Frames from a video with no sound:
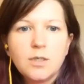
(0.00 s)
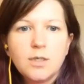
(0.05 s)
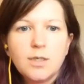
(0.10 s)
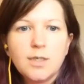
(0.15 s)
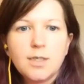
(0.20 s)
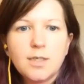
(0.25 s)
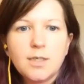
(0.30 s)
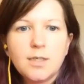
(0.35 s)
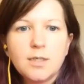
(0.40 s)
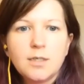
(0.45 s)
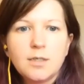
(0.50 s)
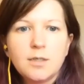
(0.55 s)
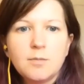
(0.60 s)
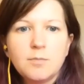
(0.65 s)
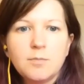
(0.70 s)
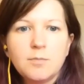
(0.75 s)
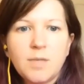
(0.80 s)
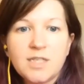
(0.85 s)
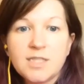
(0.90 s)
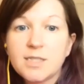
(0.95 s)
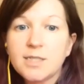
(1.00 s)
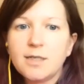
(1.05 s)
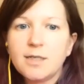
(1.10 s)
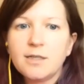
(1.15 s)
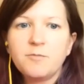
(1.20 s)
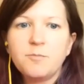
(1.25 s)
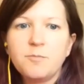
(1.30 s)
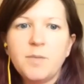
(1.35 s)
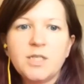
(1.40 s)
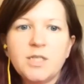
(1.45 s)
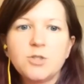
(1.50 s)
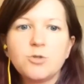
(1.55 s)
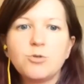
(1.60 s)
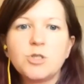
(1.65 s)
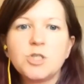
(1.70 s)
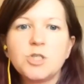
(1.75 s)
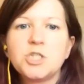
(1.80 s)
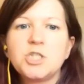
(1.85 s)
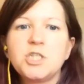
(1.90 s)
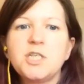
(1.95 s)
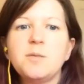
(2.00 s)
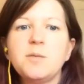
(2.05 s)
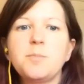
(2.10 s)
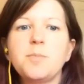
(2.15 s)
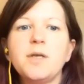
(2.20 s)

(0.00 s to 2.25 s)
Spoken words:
my style of mentorship.